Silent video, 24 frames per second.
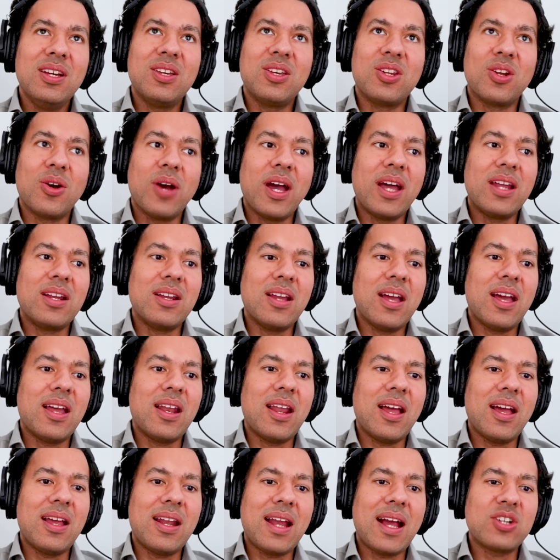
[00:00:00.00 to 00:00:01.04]

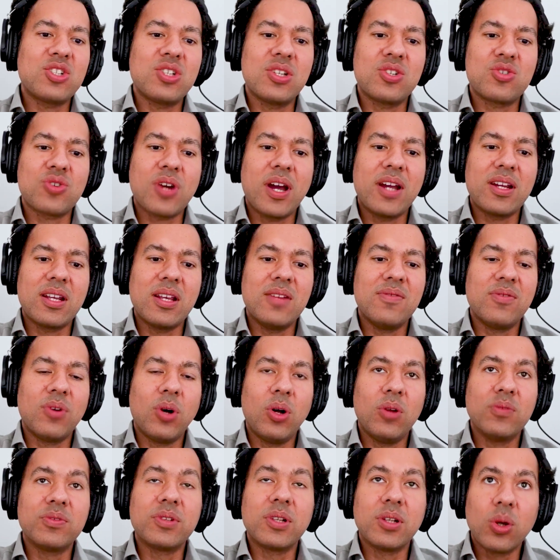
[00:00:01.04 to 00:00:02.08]
and actually trying to
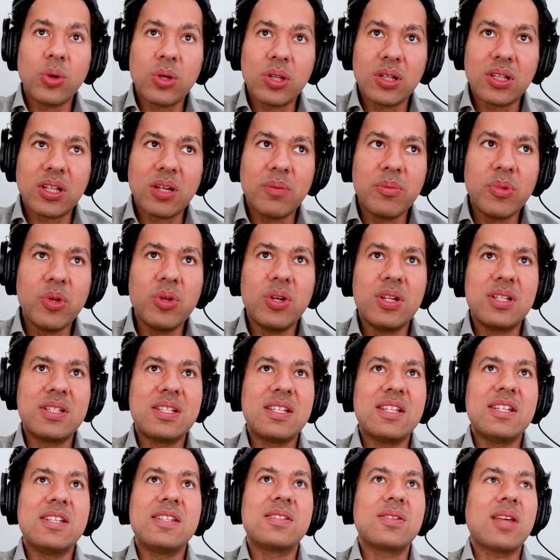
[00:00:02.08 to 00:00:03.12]
involve the local
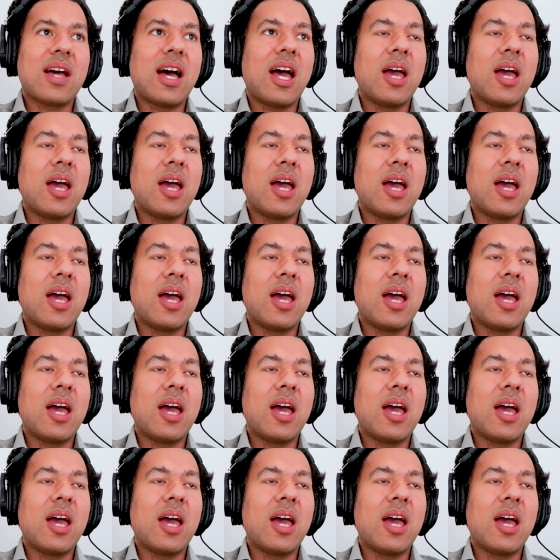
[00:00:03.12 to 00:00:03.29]
communities.